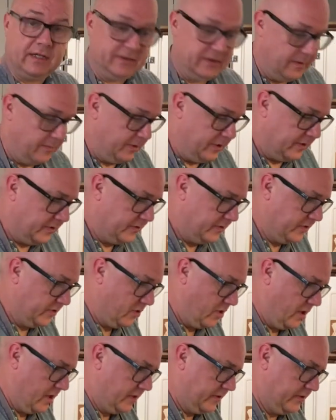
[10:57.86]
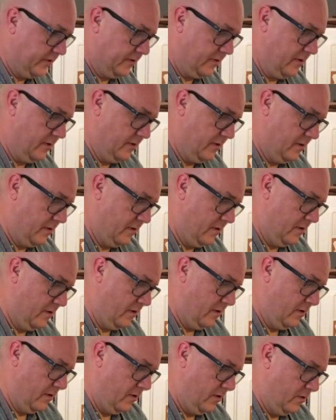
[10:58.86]
some of this sauce.
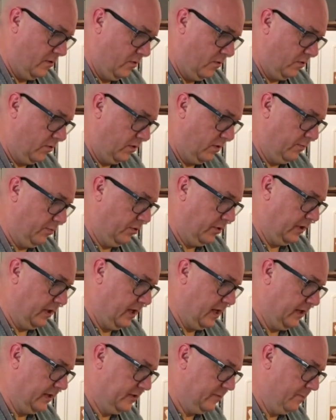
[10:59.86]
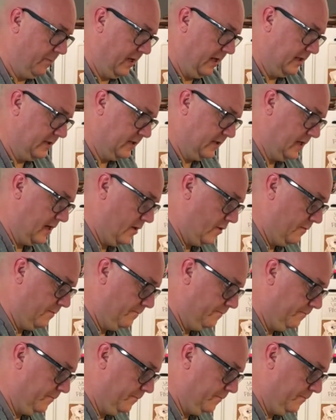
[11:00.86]
We're gonna put a nice base down